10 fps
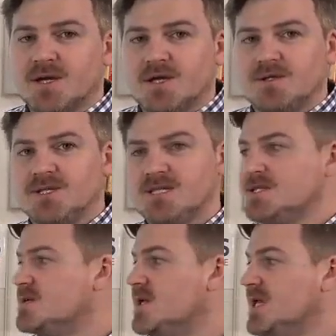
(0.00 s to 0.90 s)
You need
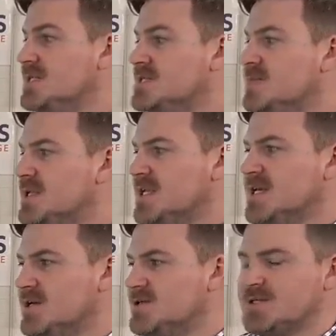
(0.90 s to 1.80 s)
to intimately
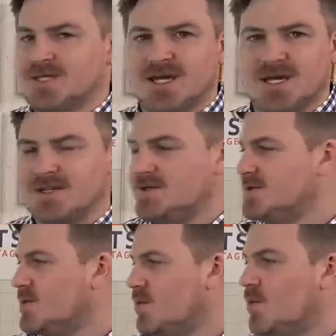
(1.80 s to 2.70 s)
understand
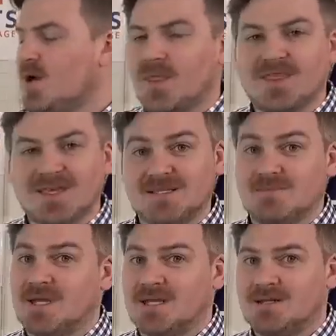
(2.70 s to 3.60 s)
what these
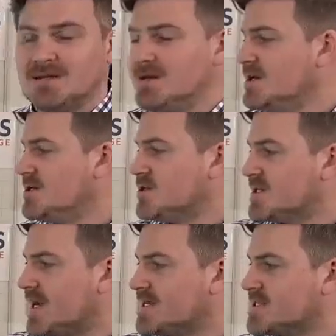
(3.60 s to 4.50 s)
mean. So
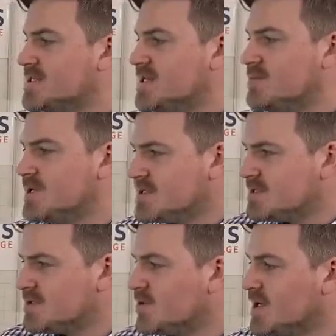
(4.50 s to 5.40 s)
task
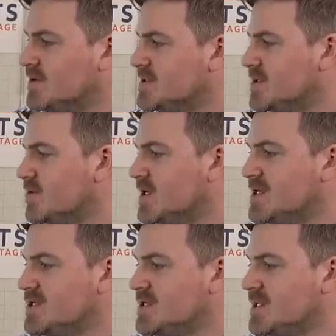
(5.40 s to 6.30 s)
achievement, coherence and
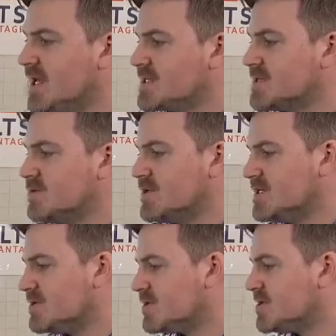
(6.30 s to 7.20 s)
cohesion, lexical
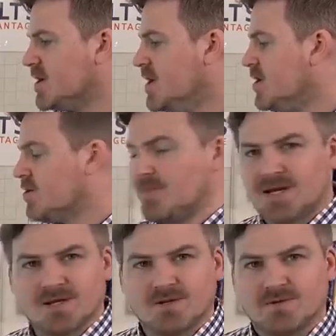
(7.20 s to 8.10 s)
resource,
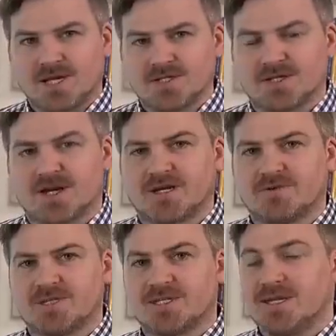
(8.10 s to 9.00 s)
grammatical range and
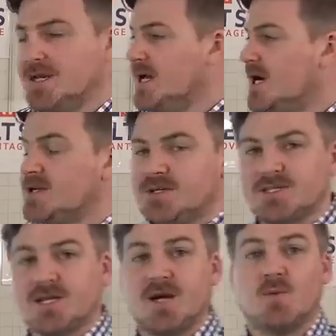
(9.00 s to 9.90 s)
accuracy.
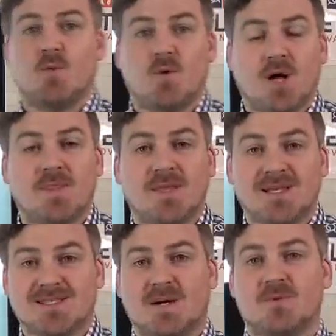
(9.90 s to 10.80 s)
Understand what the
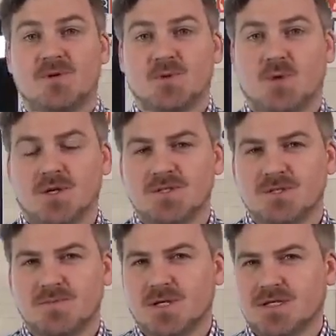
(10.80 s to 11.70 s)
examiners
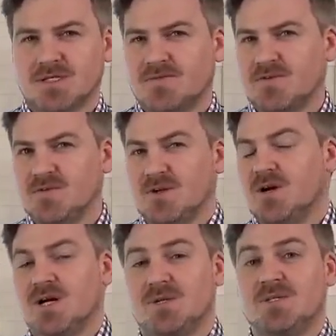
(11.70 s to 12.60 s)
want, because if you
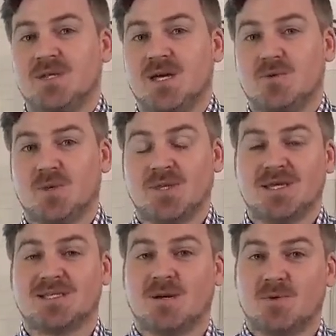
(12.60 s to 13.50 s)
don't understand what the
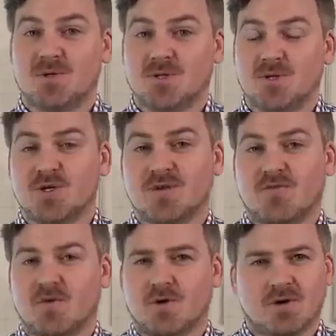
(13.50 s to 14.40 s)
examiners are looking
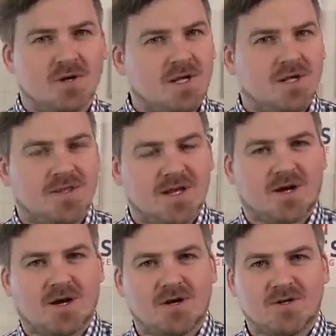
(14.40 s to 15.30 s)
for, then
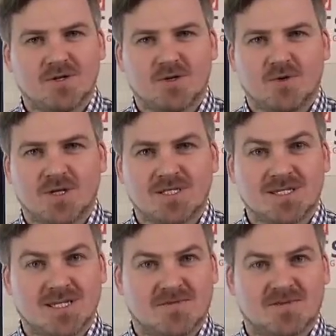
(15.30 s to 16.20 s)
how are you going
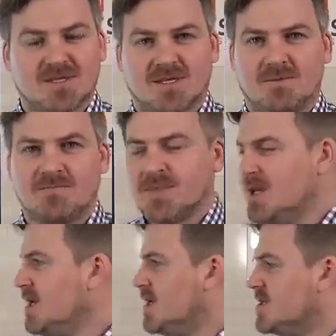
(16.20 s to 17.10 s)
to give it to them?
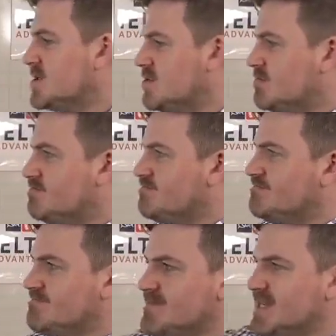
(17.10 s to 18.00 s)
So
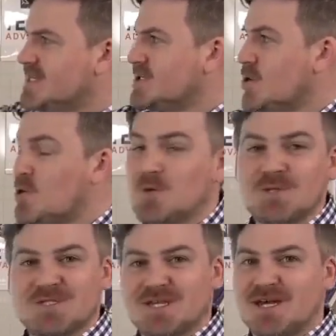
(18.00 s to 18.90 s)
this whole
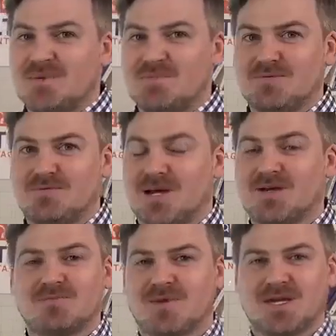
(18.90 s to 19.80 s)
step, I
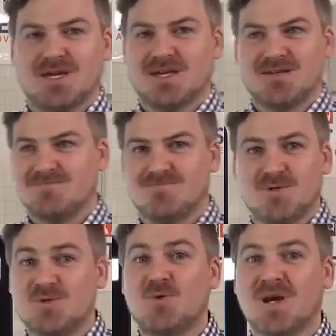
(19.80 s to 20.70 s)
could make a
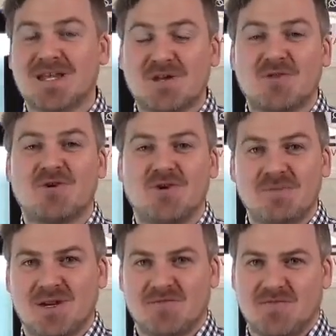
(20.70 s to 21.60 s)
20 or 30
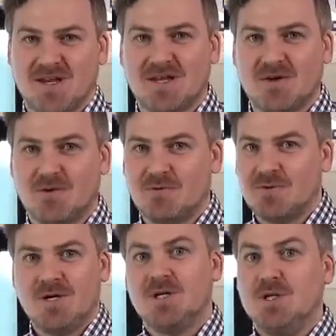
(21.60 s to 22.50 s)
minute video
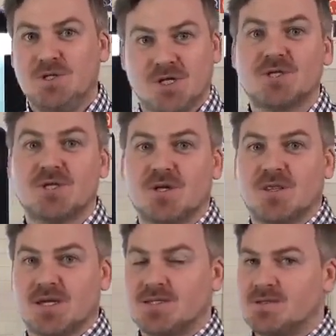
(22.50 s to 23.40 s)
just
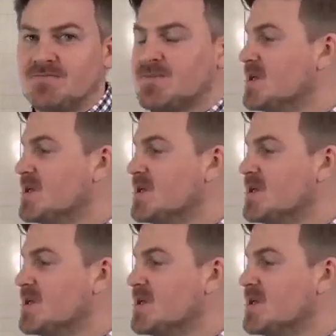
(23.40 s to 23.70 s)
on this.